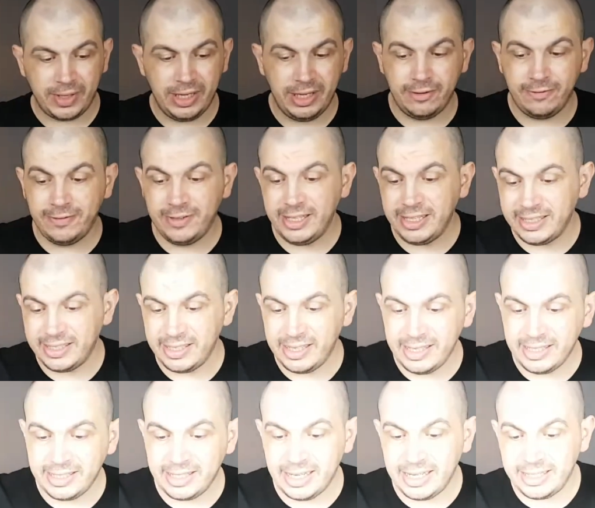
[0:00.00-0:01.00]
if this
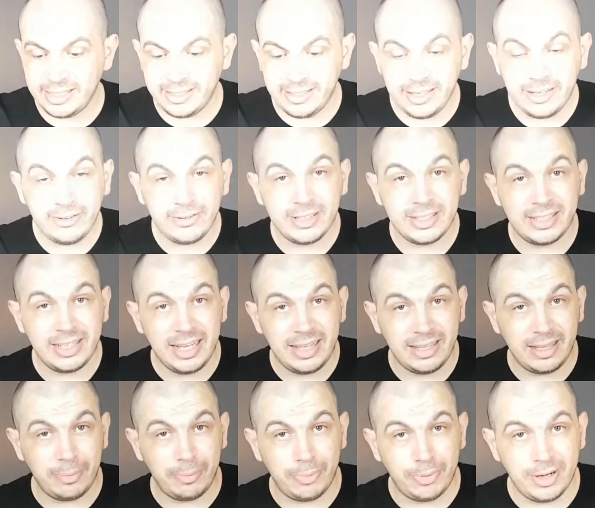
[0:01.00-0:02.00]
is a Secret
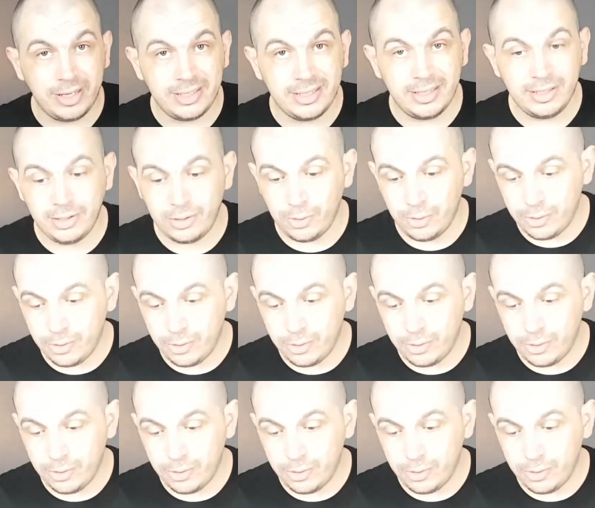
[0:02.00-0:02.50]
Santa present